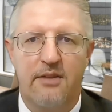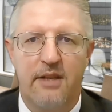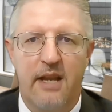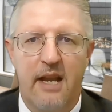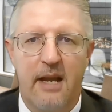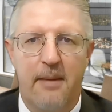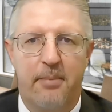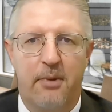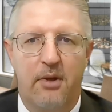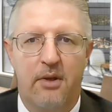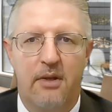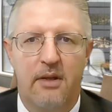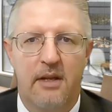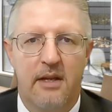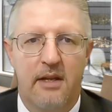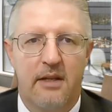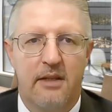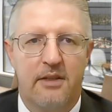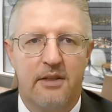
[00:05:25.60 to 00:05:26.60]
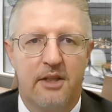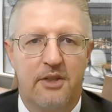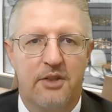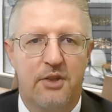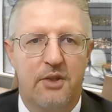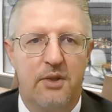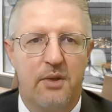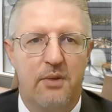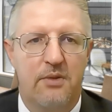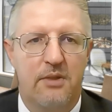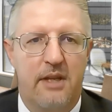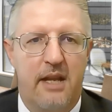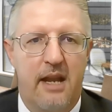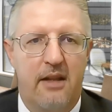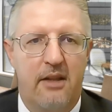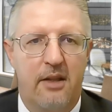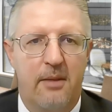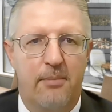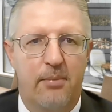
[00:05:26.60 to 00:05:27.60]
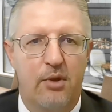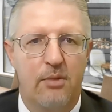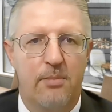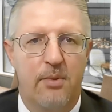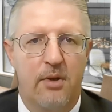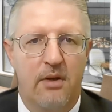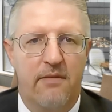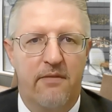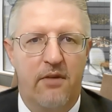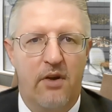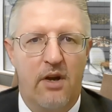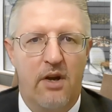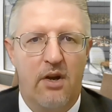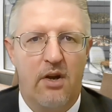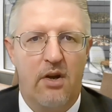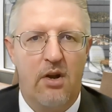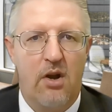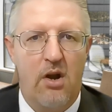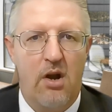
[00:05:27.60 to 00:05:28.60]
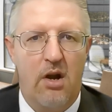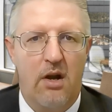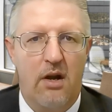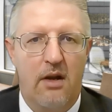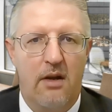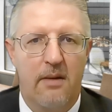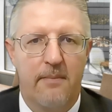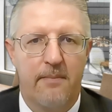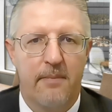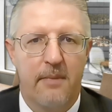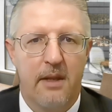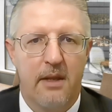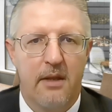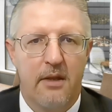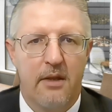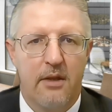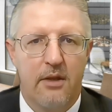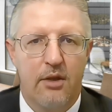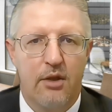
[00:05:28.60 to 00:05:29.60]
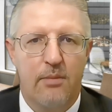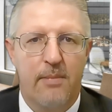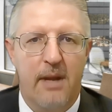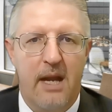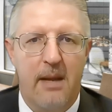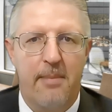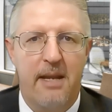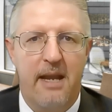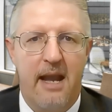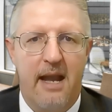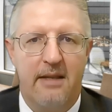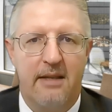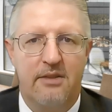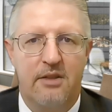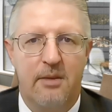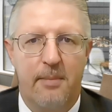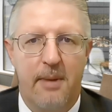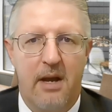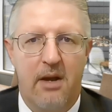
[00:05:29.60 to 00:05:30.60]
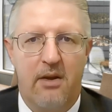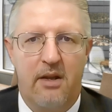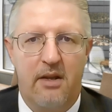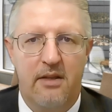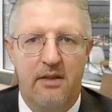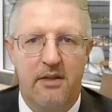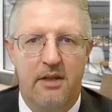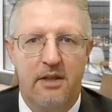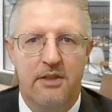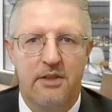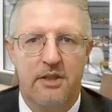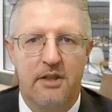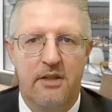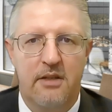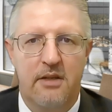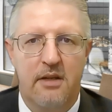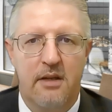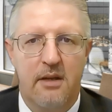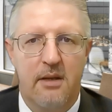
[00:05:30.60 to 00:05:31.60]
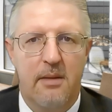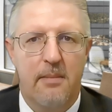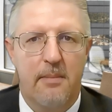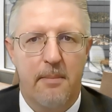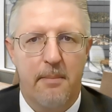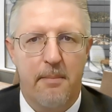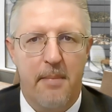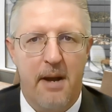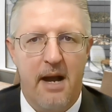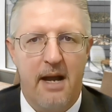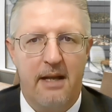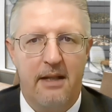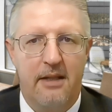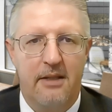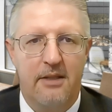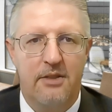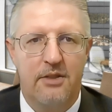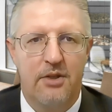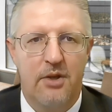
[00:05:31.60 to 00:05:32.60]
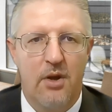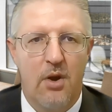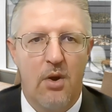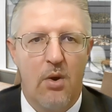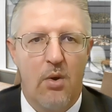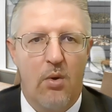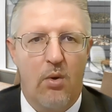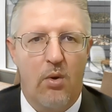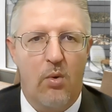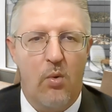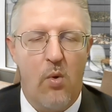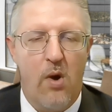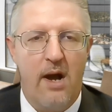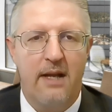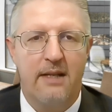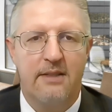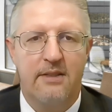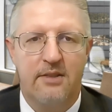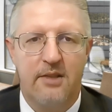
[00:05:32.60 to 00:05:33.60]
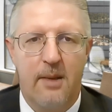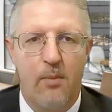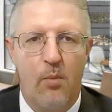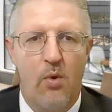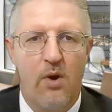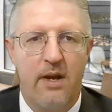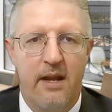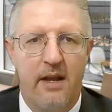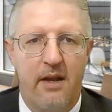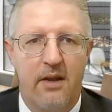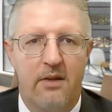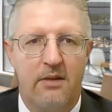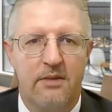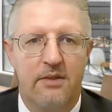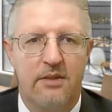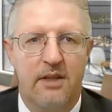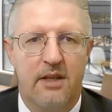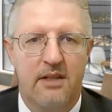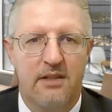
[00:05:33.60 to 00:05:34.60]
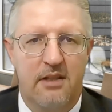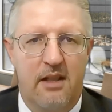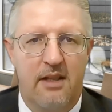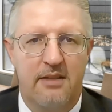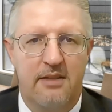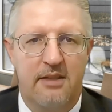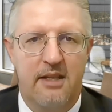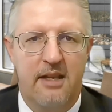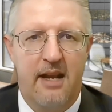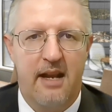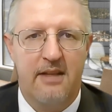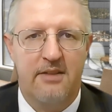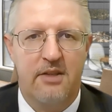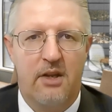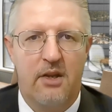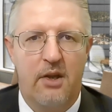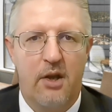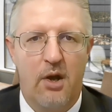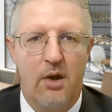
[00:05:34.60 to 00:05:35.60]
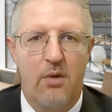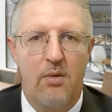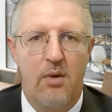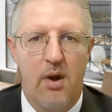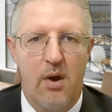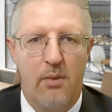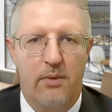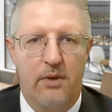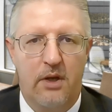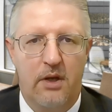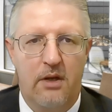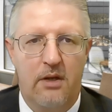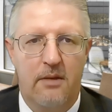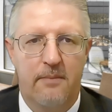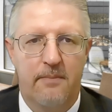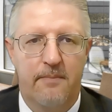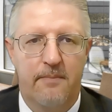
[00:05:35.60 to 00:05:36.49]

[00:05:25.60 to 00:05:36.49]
example, did you use Kelley Blue Book for your car? You may be asked about condition, mileage, or why someone else is listed as a co-owner.